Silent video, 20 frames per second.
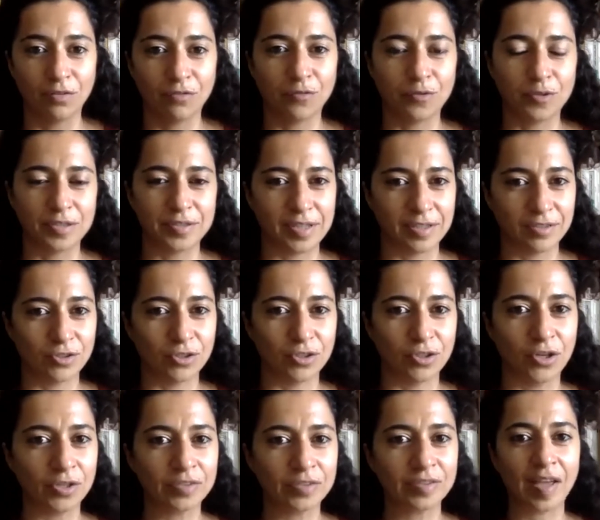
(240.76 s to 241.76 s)
for such a
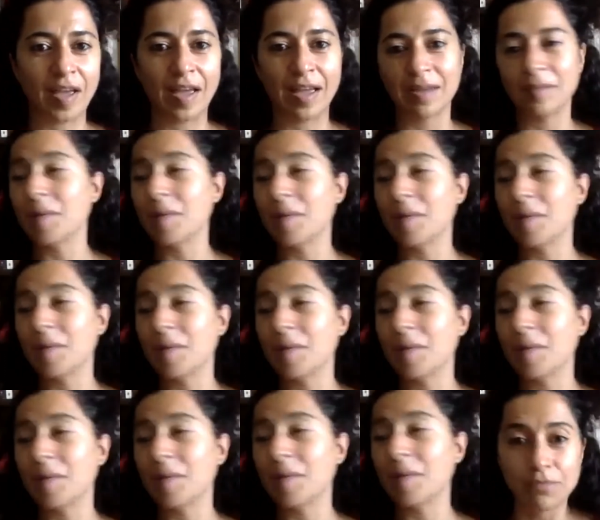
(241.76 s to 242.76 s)
long time,
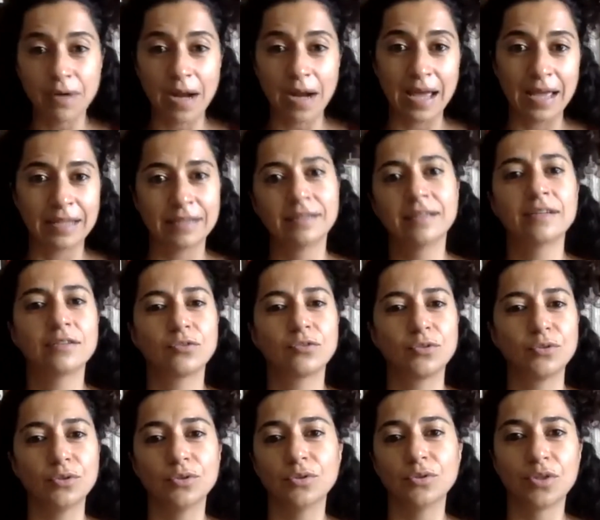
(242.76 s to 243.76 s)
I ran
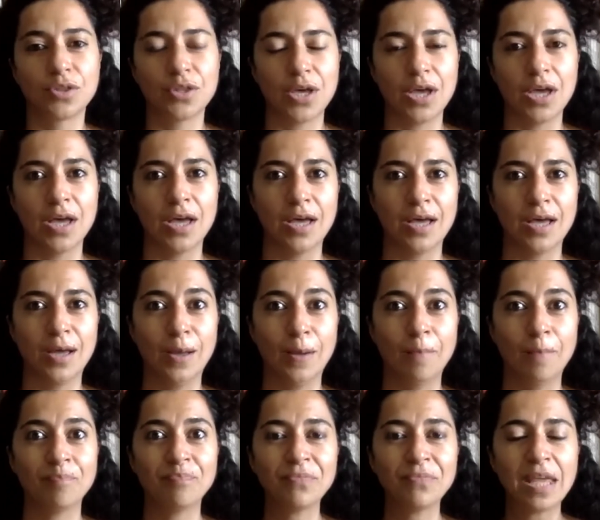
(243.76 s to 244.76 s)
to
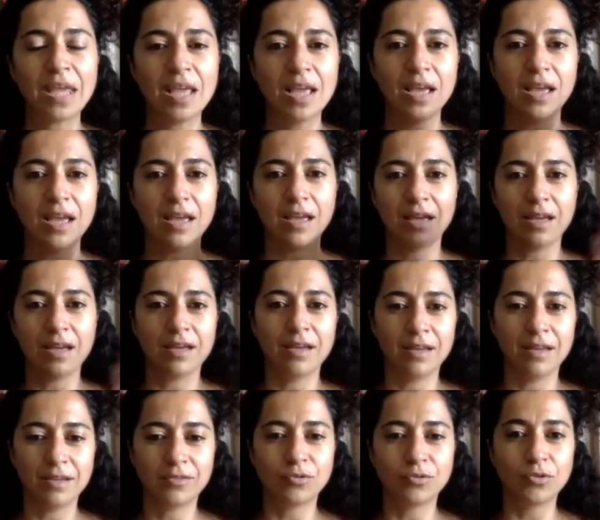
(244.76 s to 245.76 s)
the
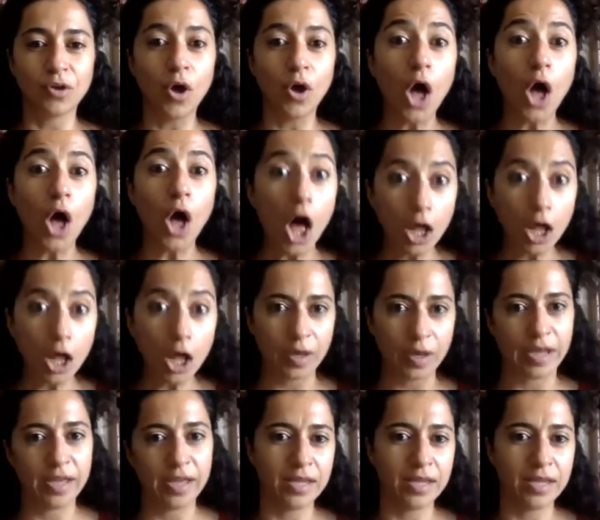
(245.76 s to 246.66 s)
hallway.